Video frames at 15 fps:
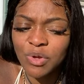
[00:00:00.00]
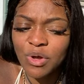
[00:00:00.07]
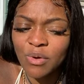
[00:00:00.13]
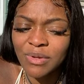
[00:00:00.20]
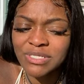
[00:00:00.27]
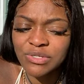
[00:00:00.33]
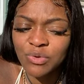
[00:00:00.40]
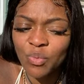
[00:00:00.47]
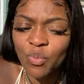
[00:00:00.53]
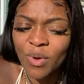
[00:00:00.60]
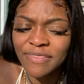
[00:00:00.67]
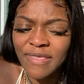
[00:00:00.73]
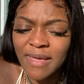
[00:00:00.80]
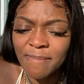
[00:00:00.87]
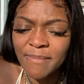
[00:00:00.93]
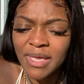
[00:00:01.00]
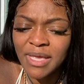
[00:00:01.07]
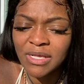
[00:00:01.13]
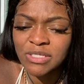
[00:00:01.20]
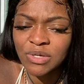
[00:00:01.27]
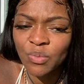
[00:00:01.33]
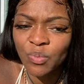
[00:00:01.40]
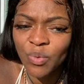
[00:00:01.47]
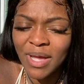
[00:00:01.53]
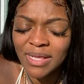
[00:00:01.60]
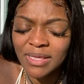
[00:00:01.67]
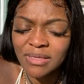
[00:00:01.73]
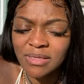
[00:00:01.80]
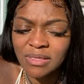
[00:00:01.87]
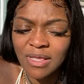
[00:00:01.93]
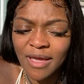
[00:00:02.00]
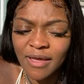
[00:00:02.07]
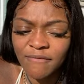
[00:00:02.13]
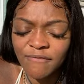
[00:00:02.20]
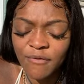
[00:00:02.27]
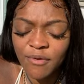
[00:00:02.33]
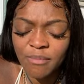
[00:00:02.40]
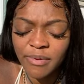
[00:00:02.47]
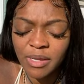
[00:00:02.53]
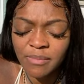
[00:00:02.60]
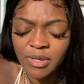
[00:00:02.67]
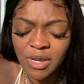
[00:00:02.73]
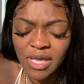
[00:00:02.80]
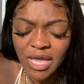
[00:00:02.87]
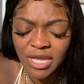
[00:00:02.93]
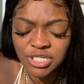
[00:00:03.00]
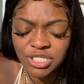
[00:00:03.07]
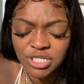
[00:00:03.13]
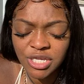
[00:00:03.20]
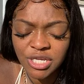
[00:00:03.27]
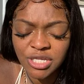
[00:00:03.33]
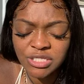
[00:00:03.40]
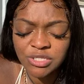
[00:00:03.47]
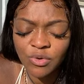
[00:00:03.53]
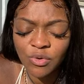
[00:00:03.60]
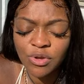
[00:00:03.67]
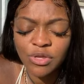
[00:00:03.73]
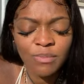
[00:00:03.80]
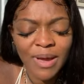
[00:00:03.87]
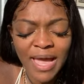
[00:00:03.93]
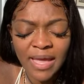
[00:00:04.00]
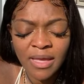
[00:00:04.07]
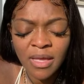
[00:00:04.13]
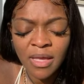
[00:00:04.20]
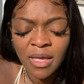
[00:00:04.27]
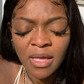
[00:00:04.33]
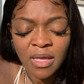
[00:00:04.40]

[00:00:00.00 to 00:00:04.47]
We'll go into what that means, what that form of communication is, or you might